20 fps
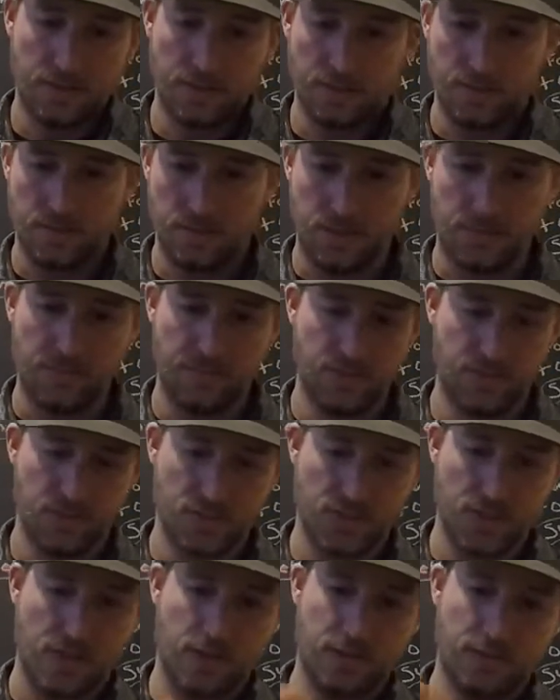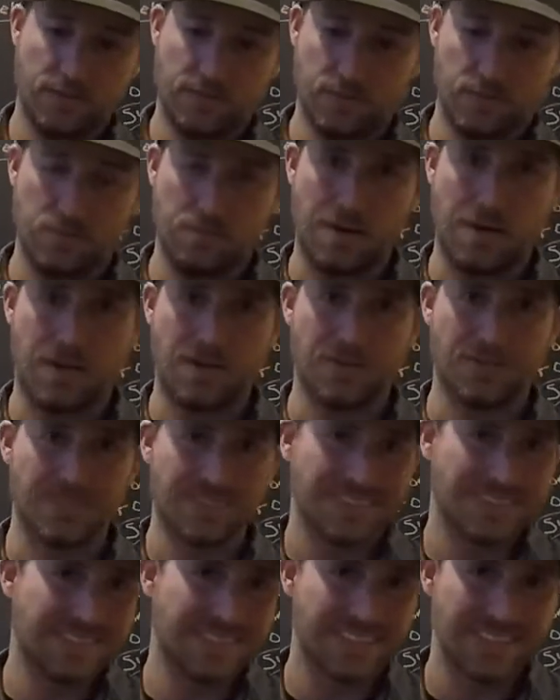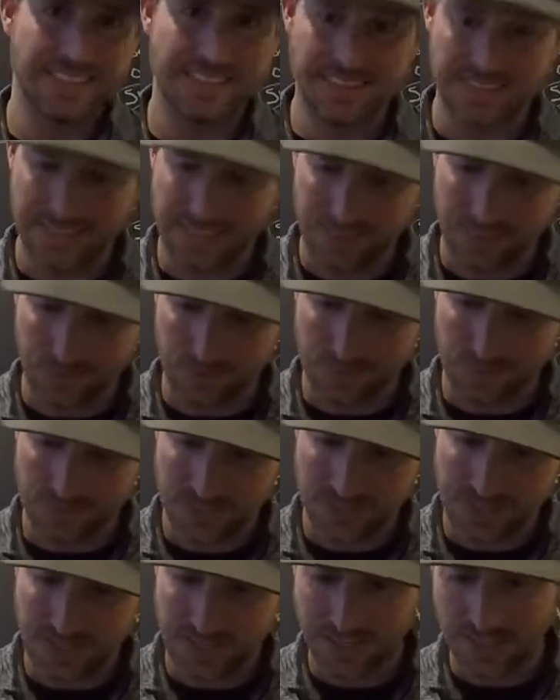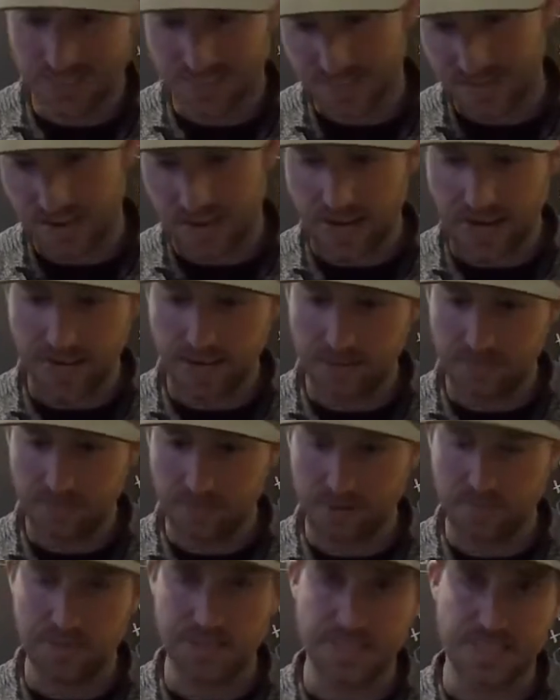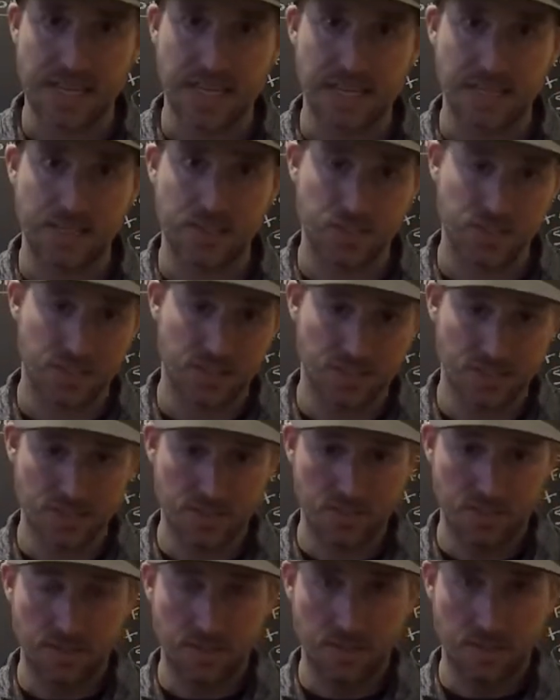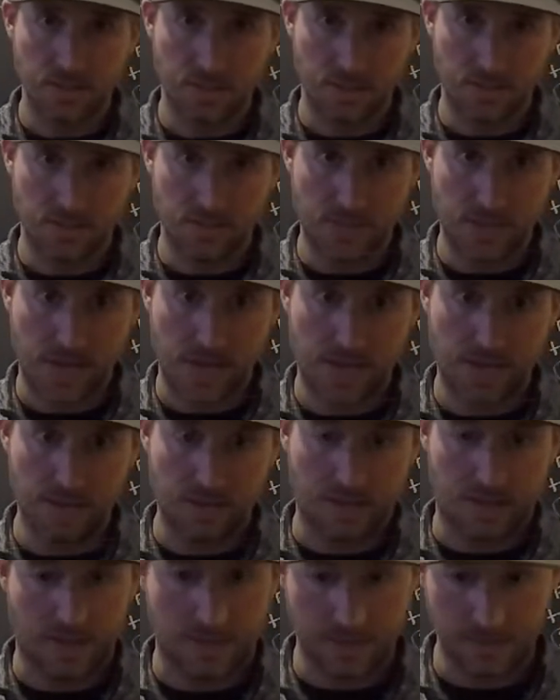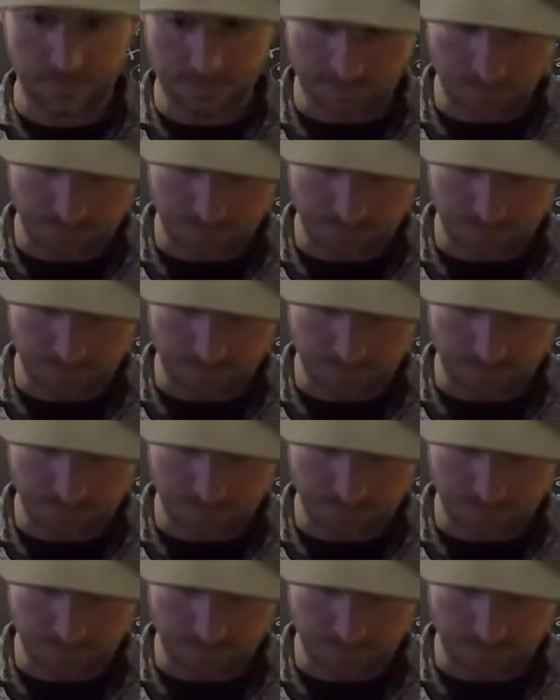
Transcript: Leave yourself about 6, 8, maybe 10 inches of tag line.